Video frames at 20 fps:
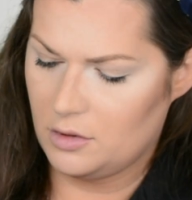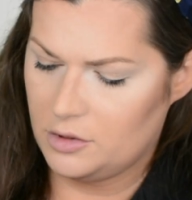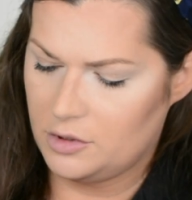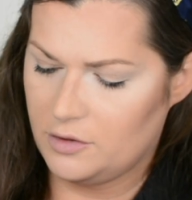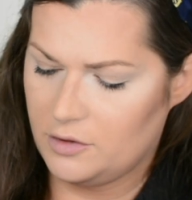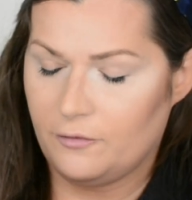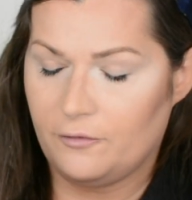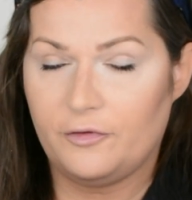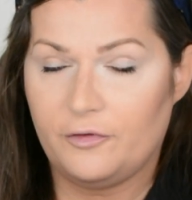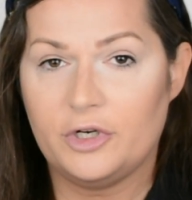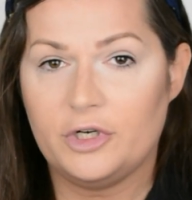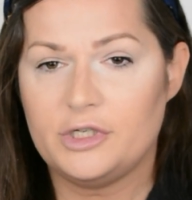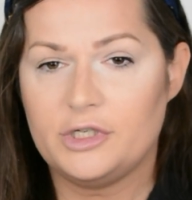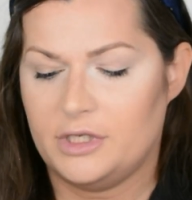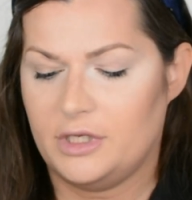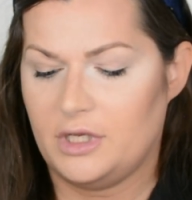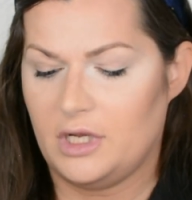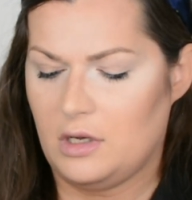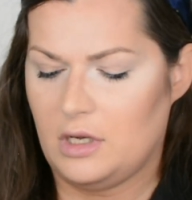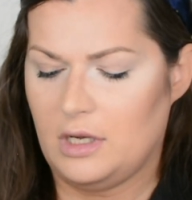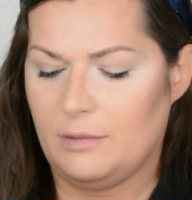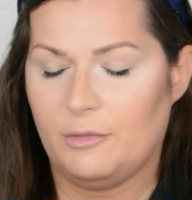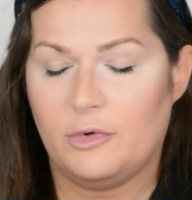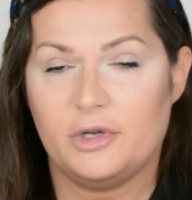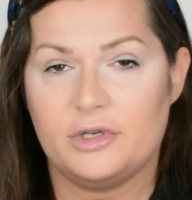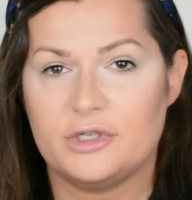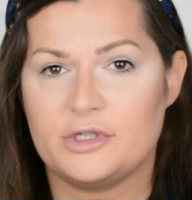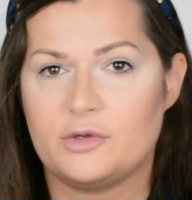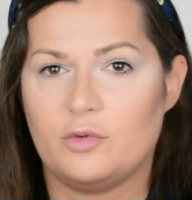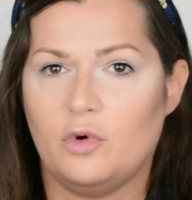So first, I'm
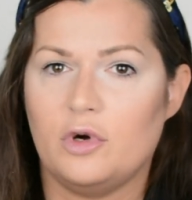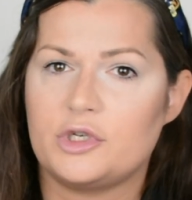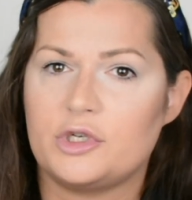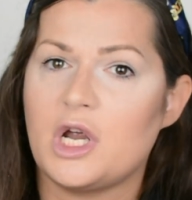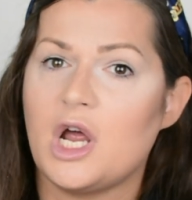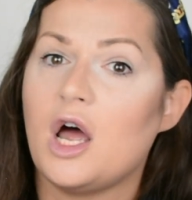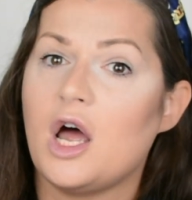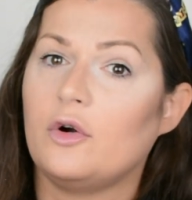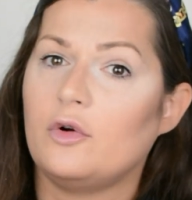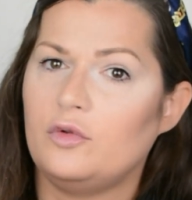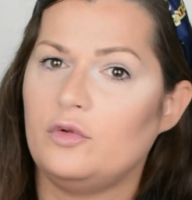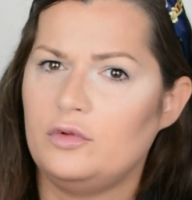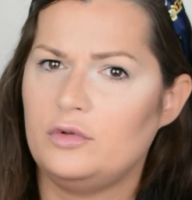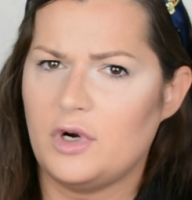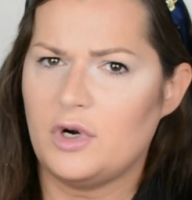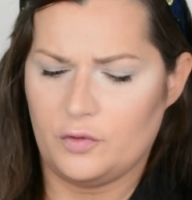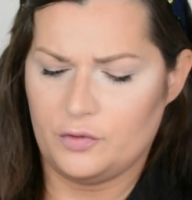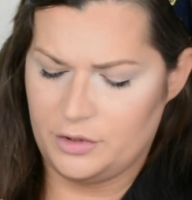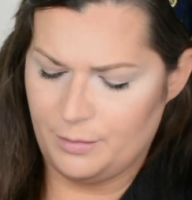gonna swatch Rose